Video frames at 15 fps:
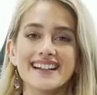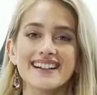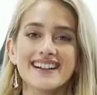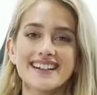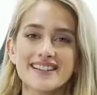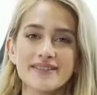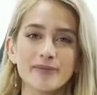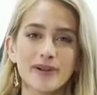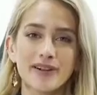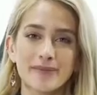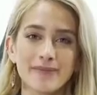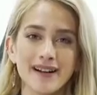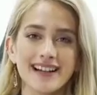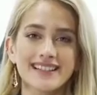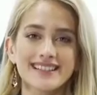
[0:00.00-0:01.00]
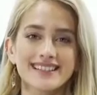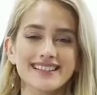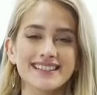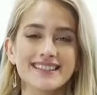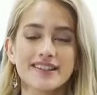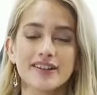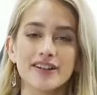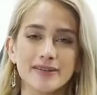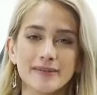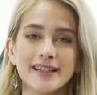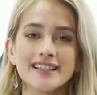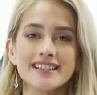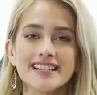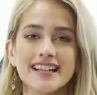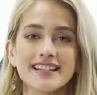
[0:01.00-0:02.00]
Hey guys, welcome back. So I'm
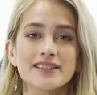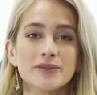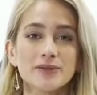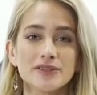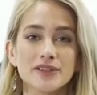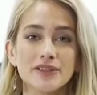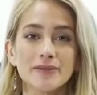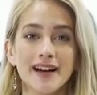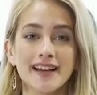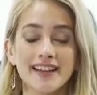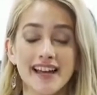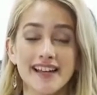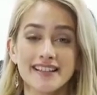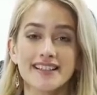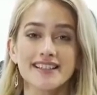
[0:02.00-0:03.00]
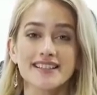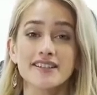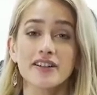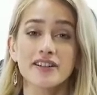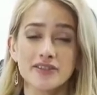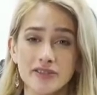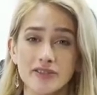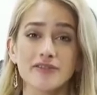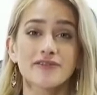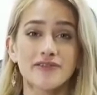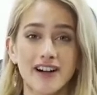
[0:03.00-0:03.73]
here today to talk to you about the Acer Nitro